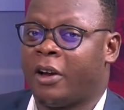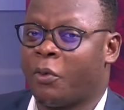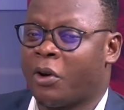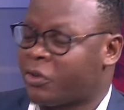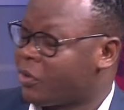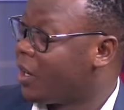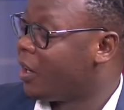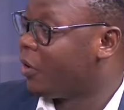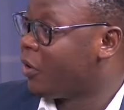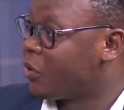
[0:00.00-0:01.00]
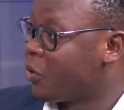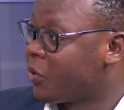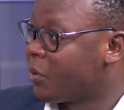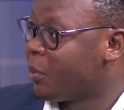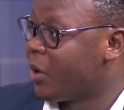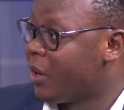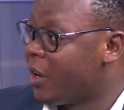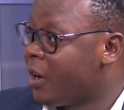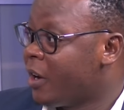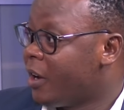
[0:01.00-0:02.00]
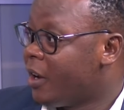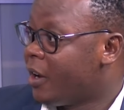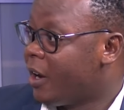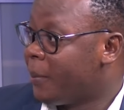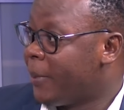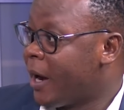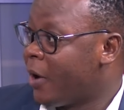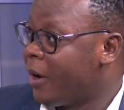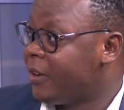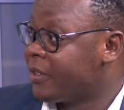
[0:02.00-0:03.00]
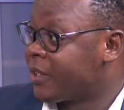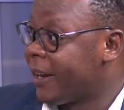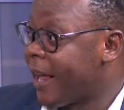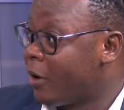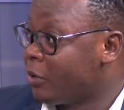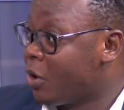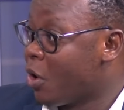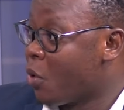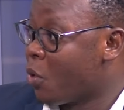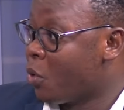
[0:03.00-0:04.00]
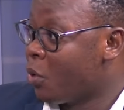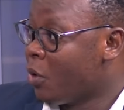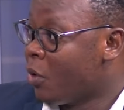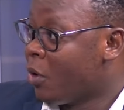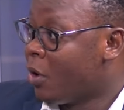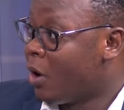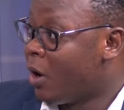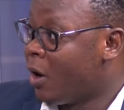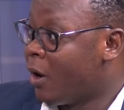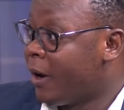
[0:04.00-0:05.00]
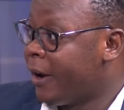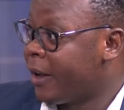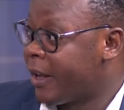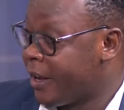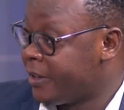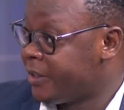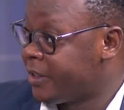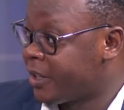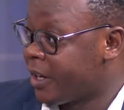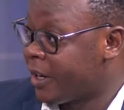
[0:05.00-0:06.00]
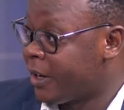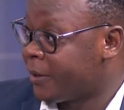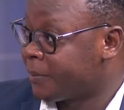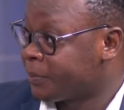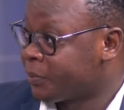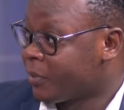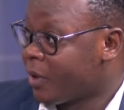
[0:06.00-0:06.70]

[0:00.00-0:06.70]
was trending on social media about a disallowed goal against, I